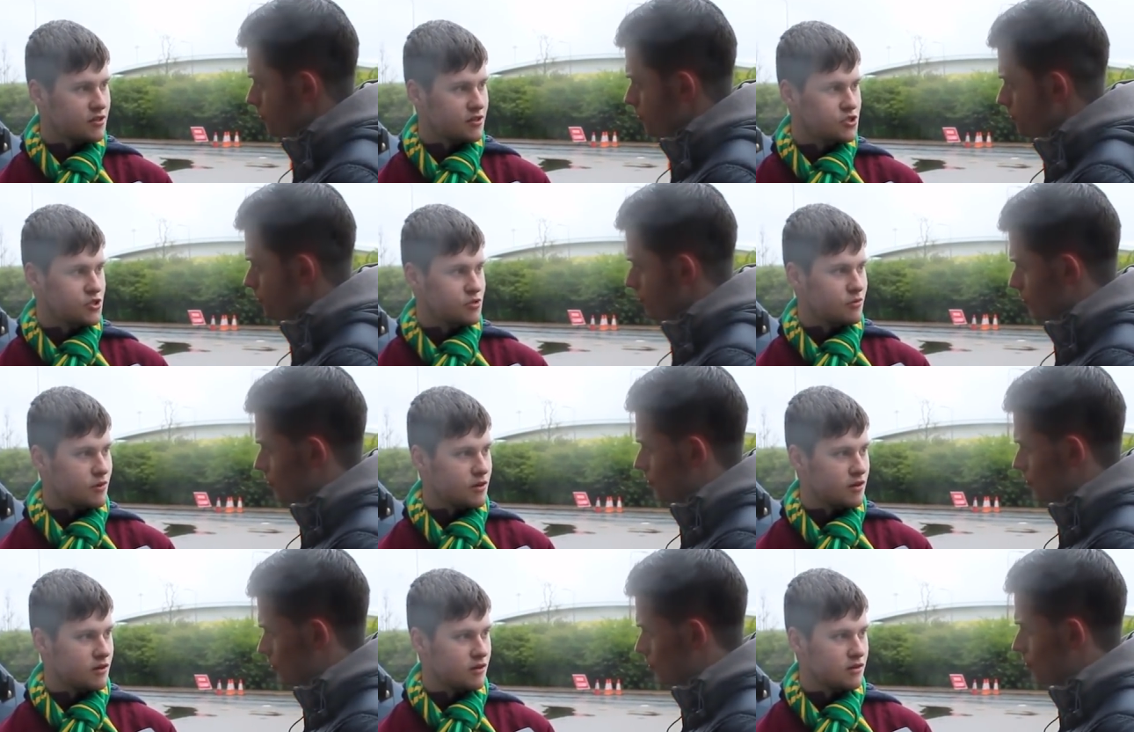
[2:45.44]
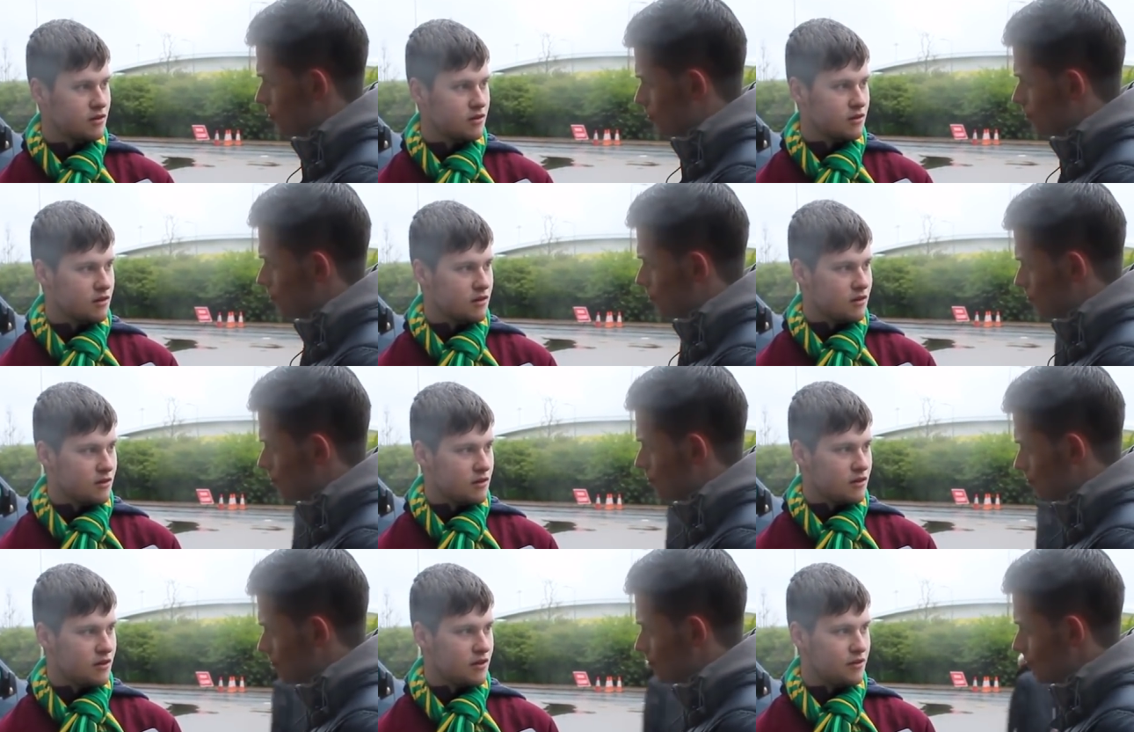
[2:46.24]
Speaker 1: done so well
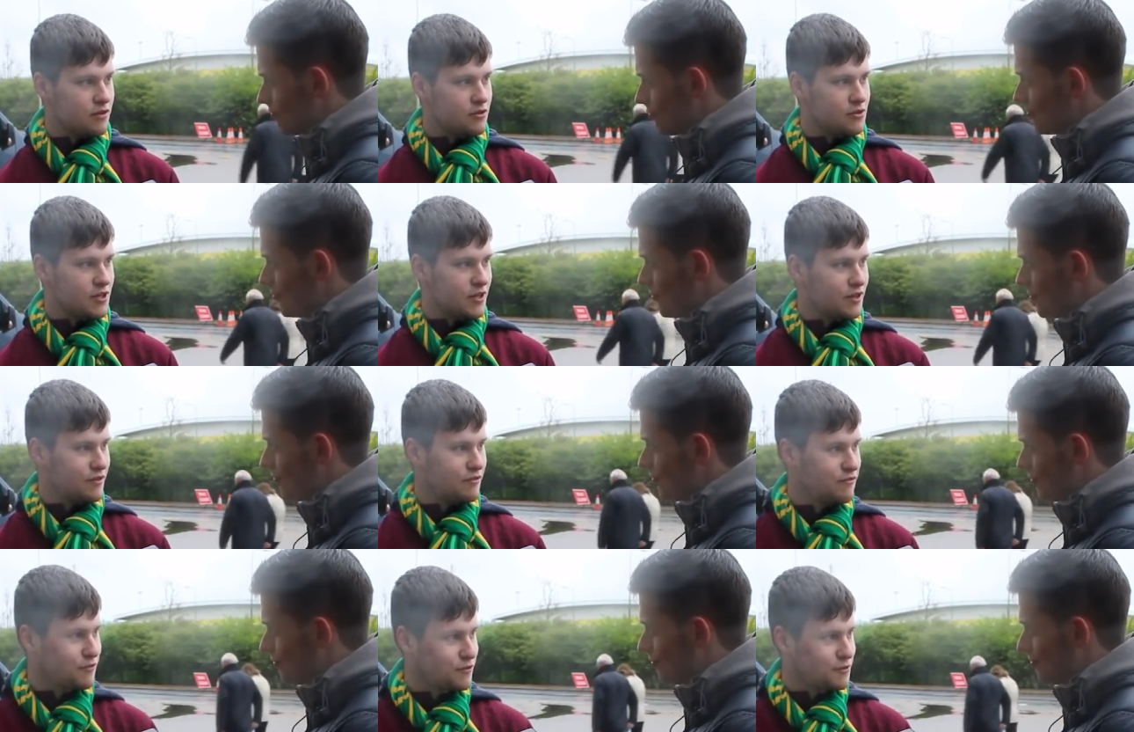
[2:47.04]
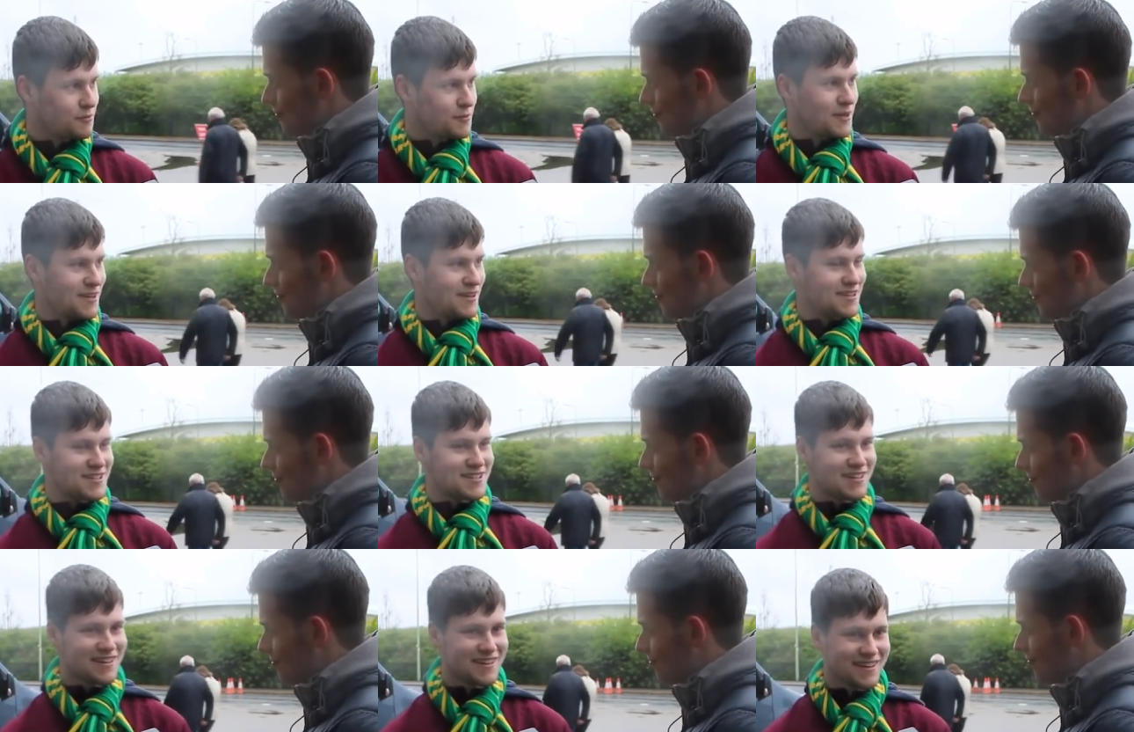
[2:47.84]
in those eighty-four
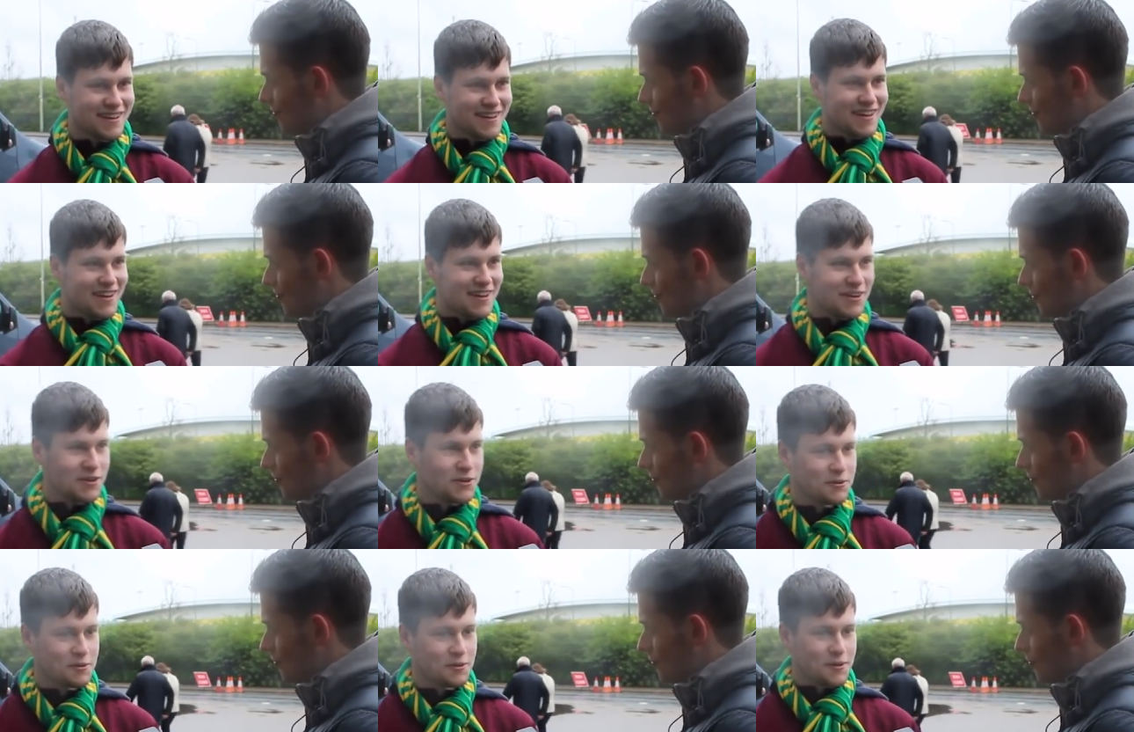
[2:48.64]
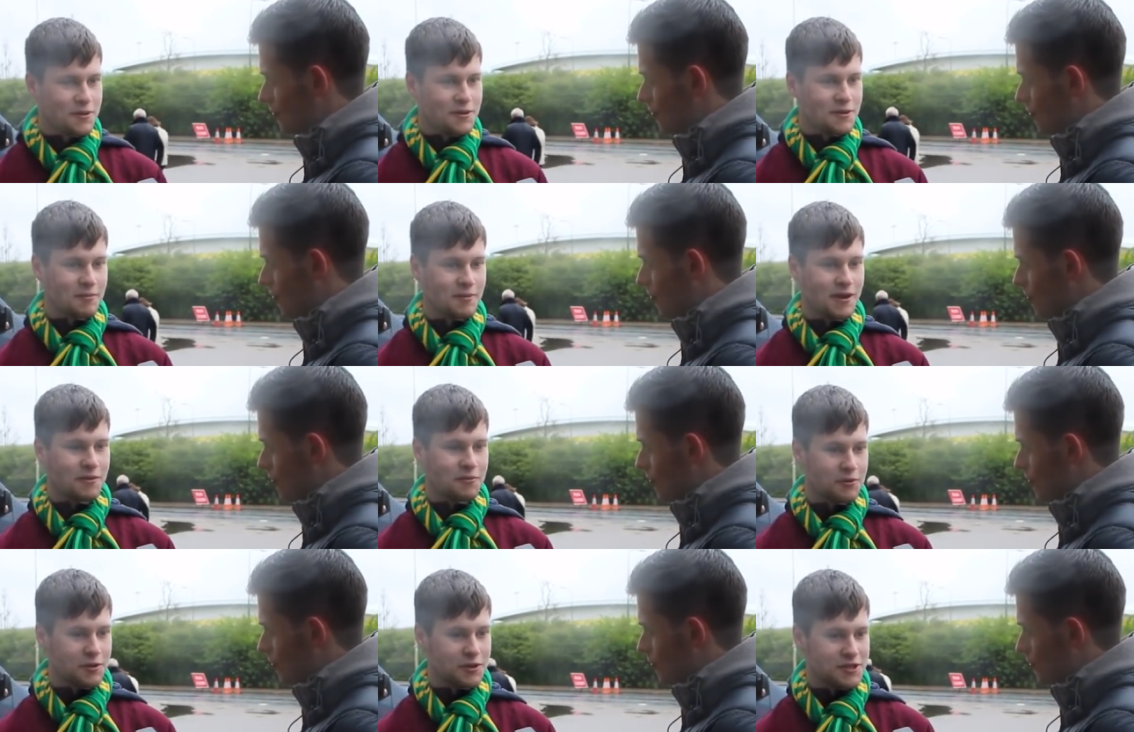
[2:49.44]
minutes. And, you know, no
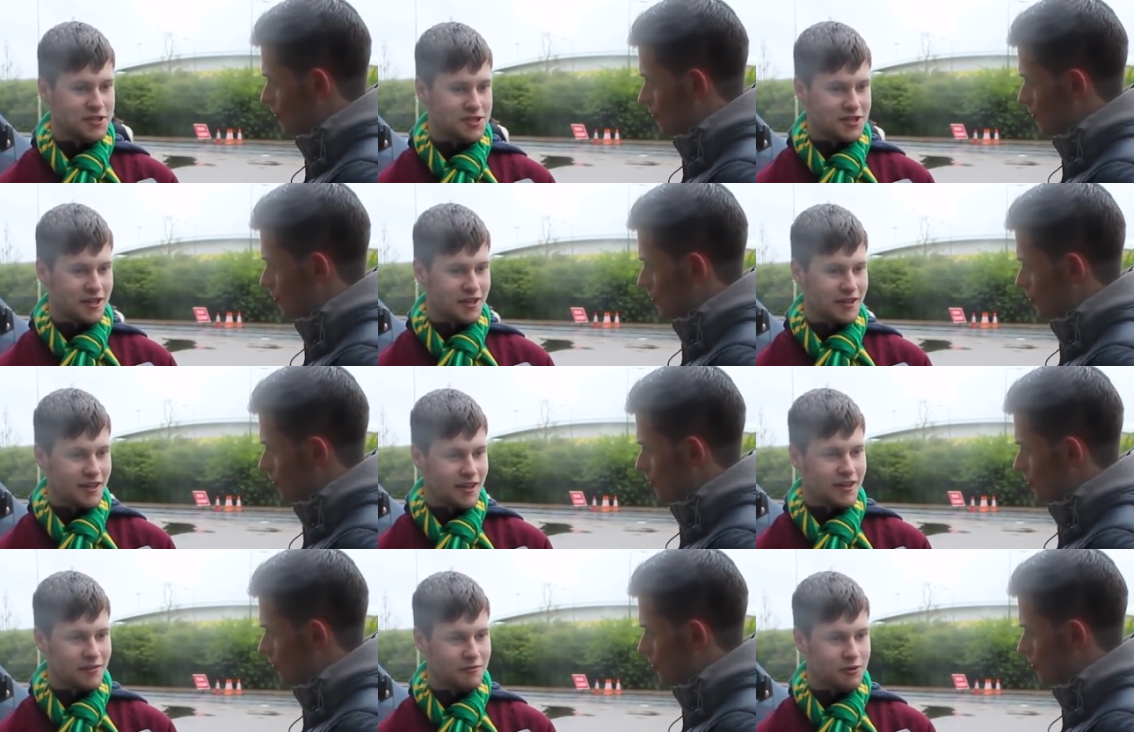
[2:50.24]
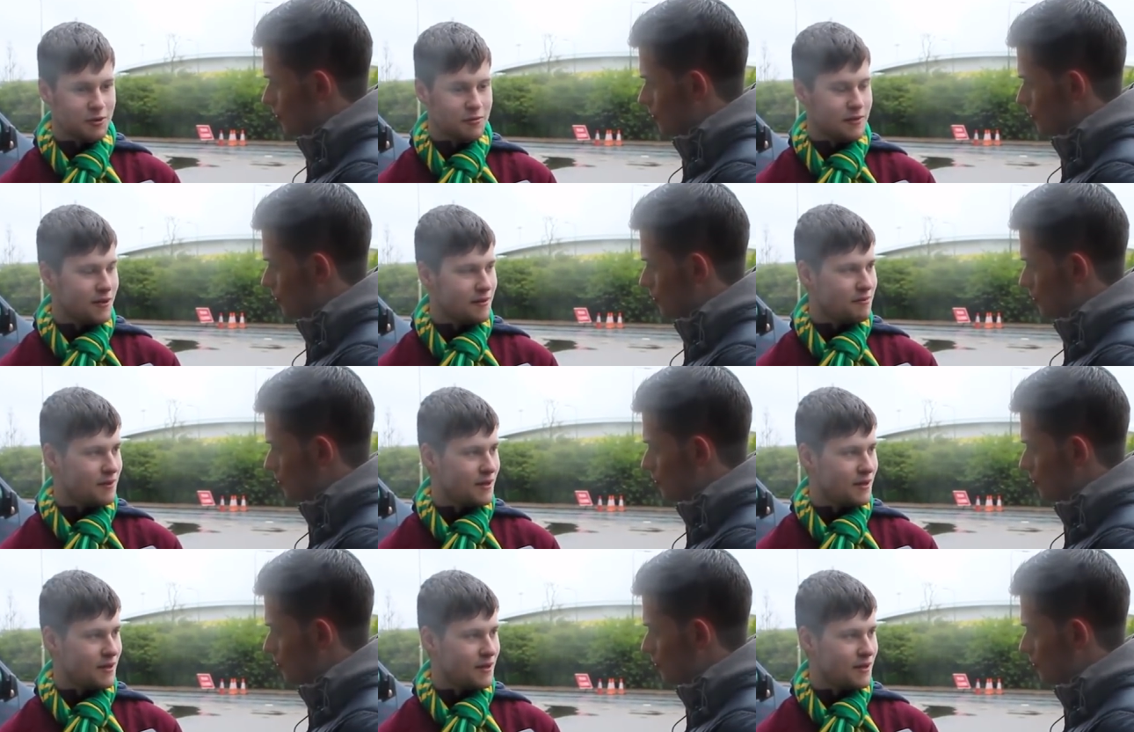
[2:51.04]
matter what you say, that will be a